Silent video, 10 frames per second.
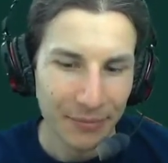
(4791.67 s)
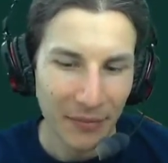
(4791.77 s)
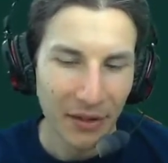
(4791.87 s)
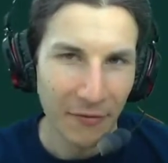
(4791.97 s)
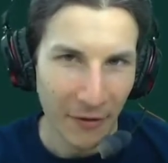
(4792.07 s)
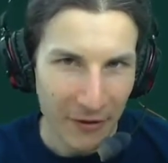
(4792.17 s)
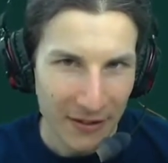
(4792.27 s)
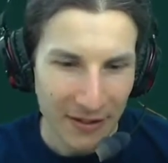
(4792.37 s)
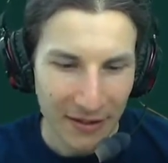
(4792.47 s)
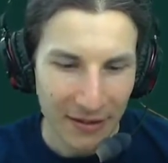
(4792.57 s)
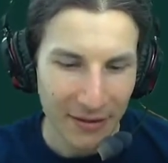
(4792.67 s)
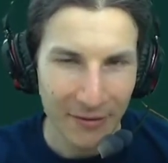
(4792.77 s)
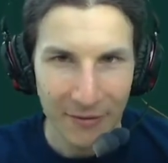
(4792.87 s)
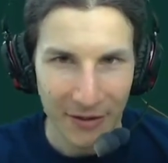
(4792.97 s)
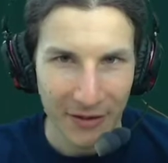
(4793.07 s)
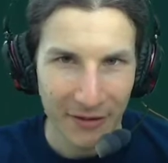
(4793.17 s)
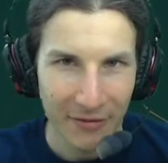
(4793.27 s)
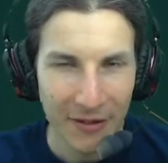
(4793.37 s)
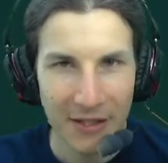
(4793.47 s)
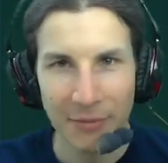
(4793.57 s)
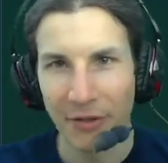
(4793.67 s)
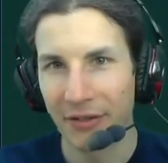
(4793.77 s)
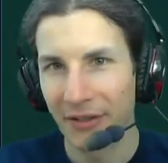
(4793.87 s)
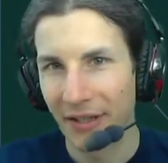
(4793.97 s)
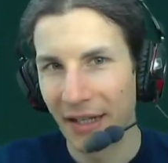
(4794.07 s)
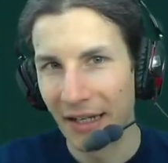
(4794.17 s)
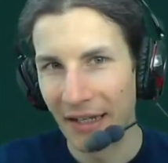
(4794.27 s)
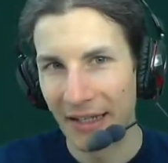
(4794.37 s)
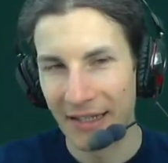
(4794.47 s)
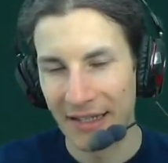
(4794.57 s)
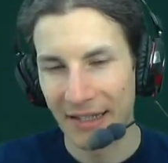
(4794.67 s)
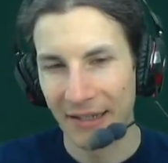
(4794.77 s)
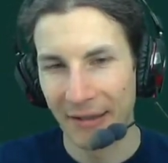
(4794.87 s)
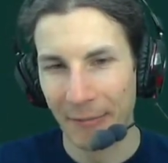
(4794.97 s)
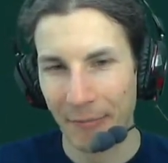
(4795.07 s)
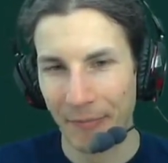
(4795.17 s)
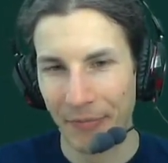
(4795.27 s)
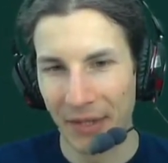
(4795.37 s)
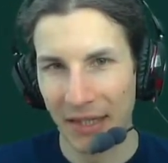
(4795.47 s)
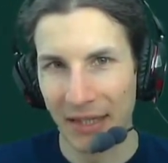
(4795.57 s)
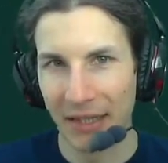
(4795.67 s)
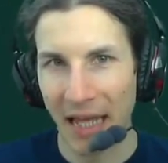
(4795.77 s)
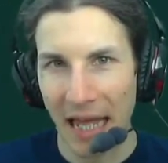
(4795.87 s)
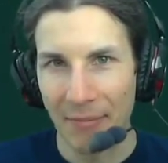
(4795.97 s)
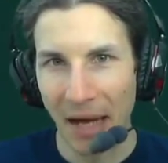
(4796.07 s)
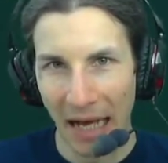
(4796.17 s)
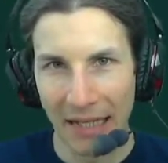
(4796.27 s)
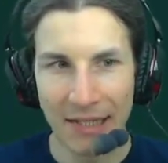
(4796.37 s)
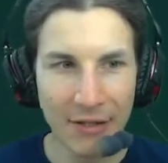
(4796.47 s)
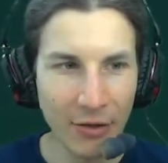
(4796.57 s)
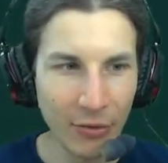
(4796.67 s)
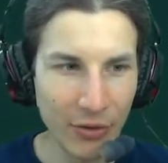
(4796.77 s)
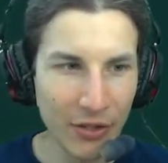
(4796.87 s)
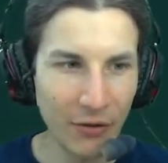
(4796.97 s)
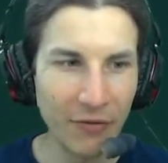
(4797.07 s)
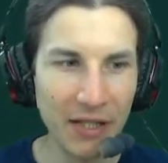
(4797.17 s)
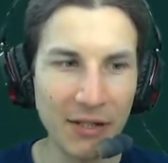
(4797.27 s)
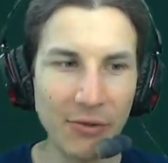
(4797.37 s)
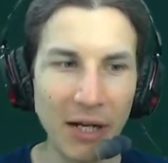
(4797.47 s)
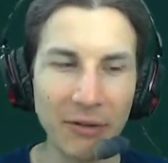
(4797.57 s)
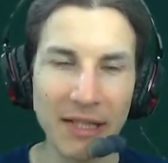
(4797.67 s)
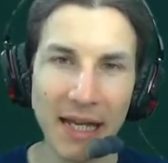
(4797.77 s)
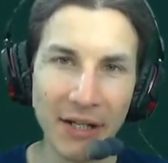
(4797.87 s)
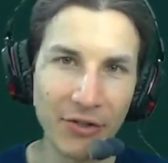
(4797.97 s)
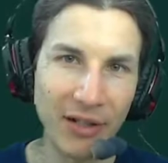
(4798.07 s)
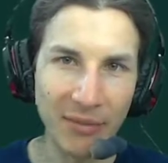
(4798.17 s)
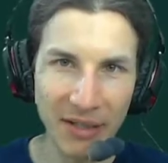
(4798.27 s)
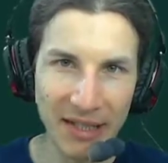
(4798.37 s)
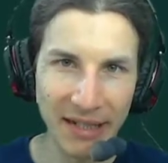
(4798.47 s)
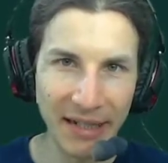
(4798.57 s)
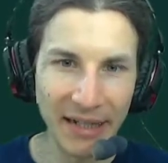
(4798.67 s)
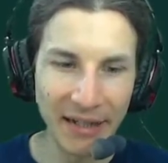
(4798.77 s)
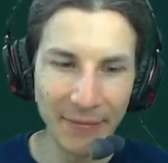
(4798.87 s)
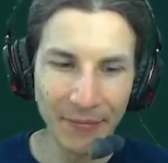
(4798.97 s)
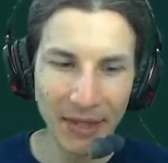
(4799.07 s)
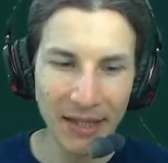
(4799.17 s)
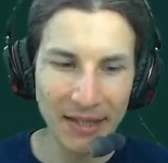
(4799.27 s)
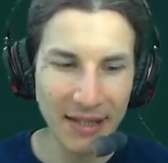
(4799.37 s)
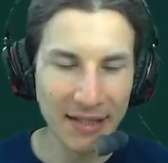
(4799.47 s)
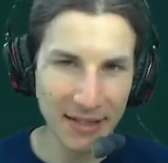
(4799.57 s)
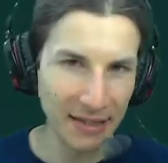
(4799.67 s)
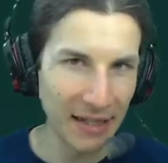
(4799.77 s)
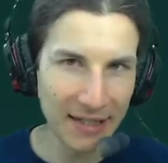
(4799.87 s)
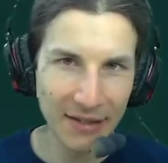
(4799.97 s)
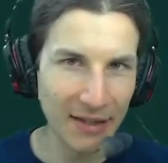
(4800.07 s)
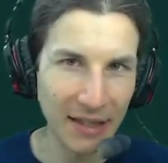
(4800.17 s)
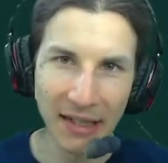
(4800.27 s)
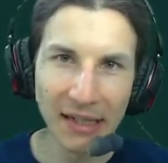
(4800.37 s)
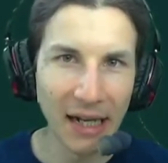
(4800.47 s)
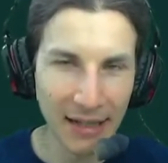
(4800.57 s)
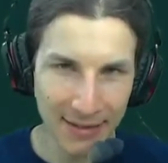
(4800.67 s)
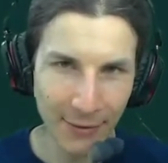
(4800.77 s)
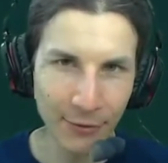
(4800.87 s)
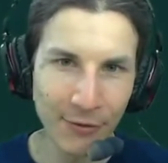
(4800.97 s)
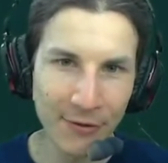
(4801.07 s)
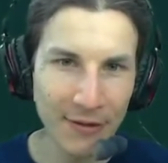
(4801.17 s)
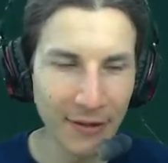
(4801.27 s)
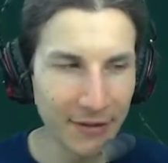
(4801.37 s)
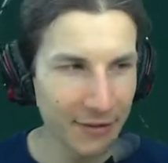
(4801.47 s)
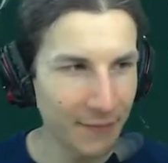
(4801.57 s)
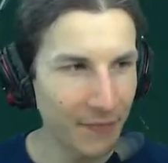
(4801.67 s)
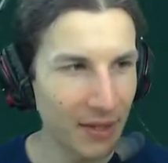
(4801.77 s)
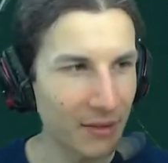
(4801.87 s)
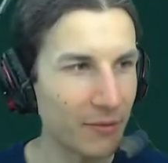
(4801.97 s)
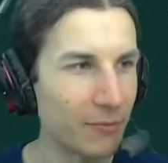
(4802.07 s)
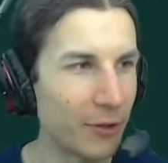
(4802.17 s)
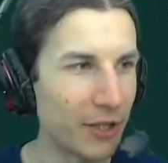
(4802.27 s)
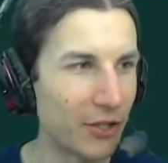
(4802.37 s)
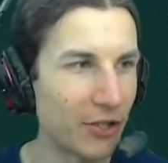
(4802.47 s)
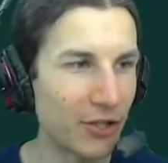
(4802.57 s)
first important thing is the name ISOs of this route is actually misleading, since it doesn't need an ISO to start, which